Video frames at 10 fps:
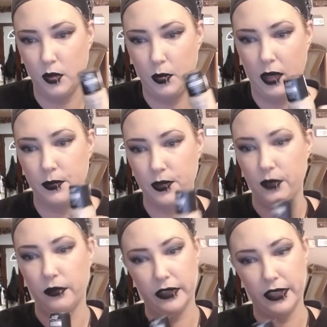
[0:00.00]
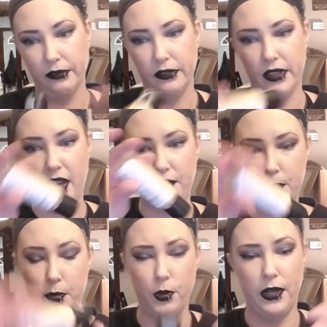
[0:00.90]
pump, so you literally have to
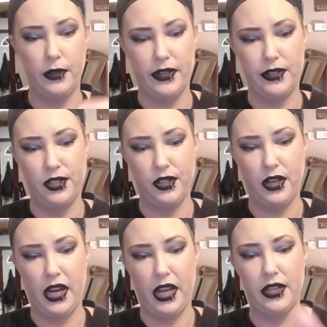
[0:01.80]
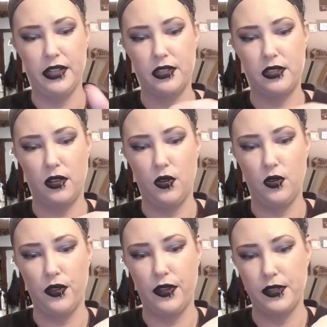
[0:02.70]
pour it out onto your hand.
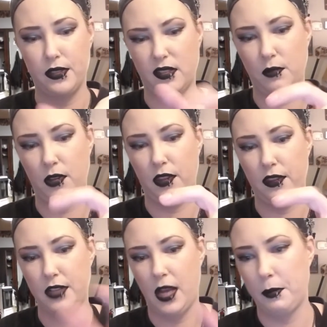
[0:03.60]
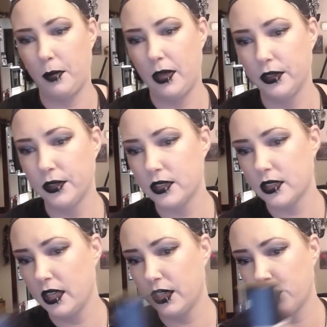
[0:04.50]
So this is what the top of mine looks
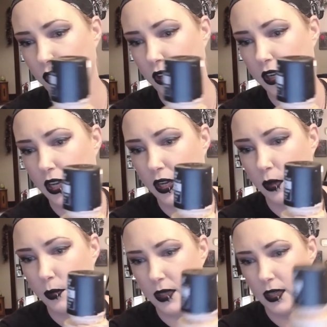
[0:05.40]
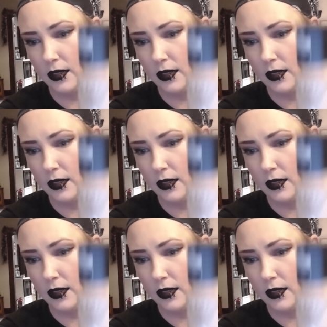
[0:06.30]
like right now because